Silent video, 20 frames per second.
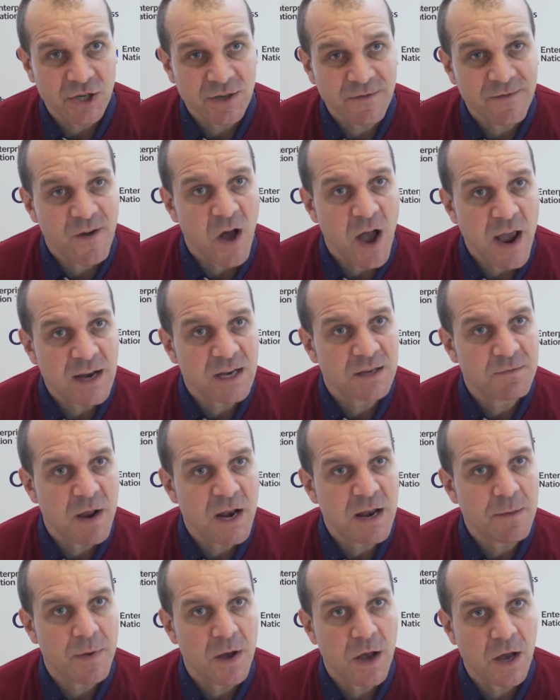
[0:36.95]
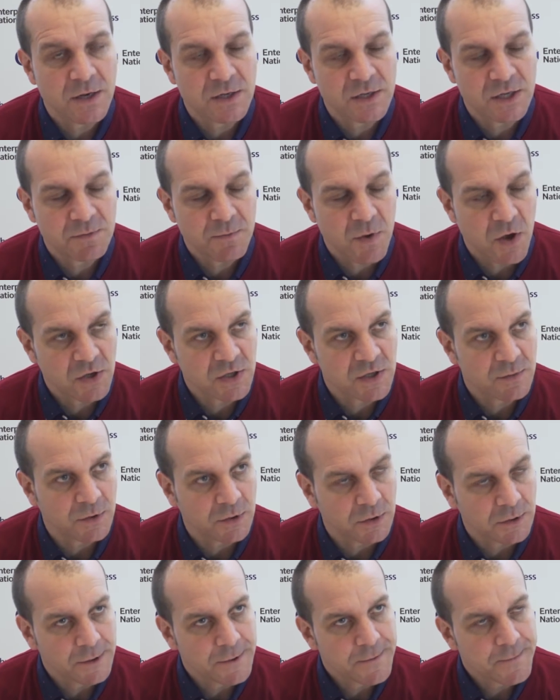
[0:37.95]
Just find as many partners as
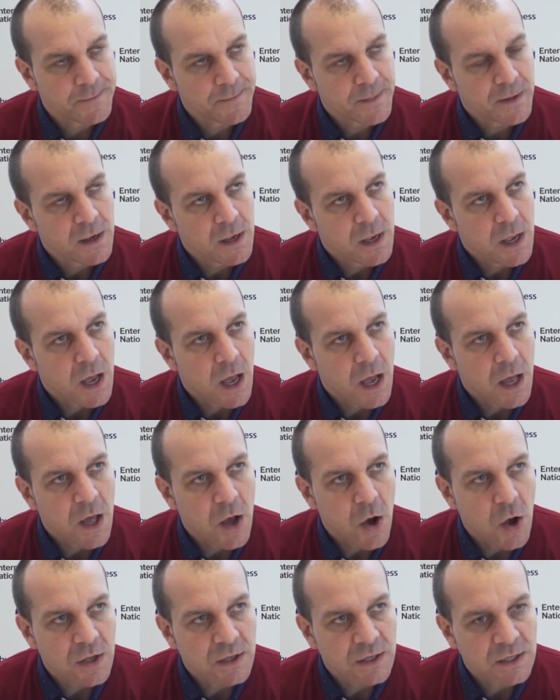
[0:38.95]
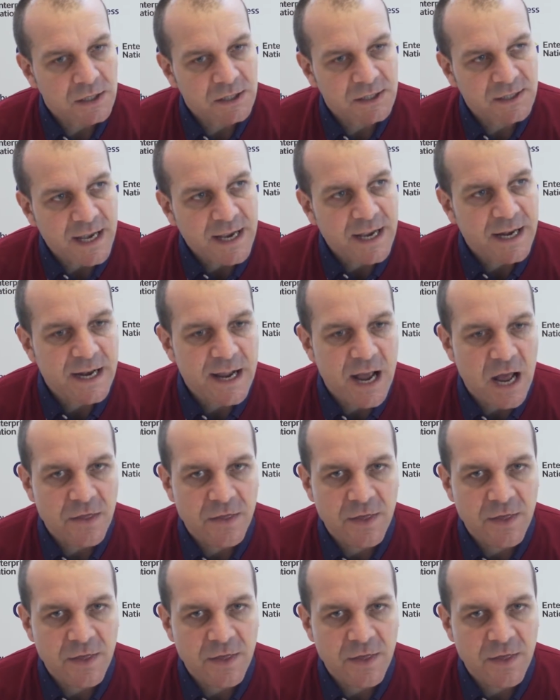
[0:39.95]
possible. Secondly, I